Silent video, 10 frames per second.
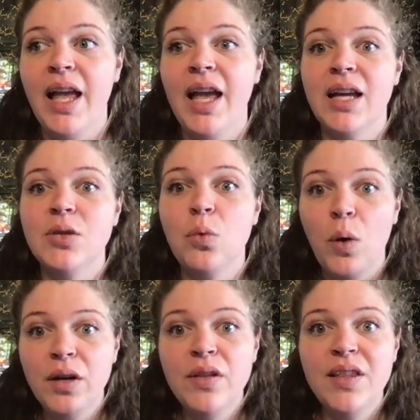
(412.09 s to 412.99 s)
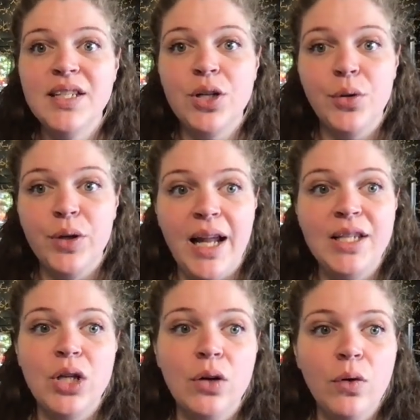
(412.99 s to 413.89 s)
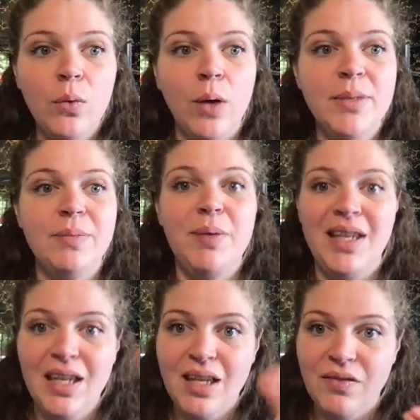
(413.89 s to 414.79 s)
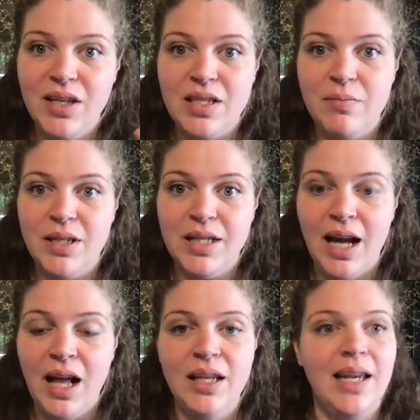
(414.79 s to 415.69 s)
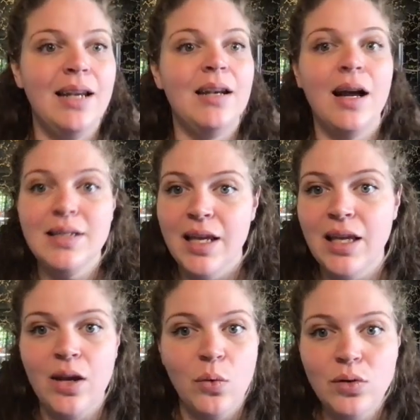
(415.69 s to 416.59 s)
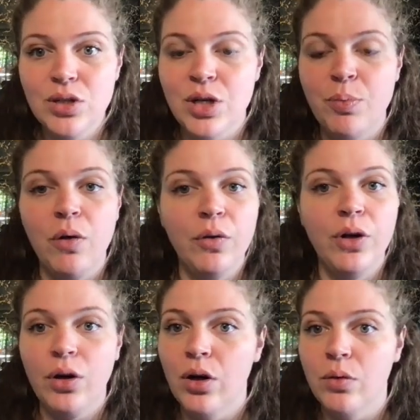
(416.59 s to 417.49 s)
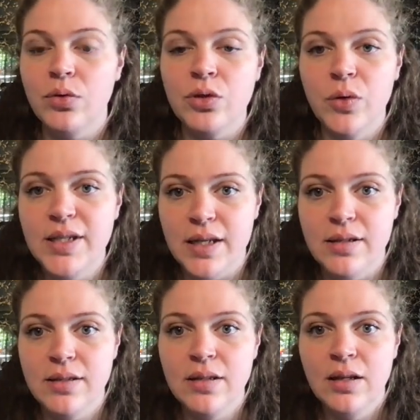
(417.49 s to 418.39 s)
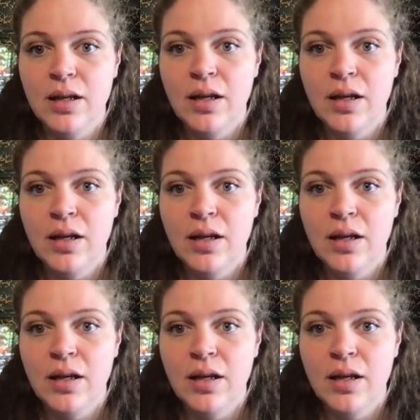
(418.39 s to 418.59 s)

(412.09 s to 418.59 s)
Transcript: And one of the things that creates overwhelm is being in victim mentality and not taking ownership over your own choices.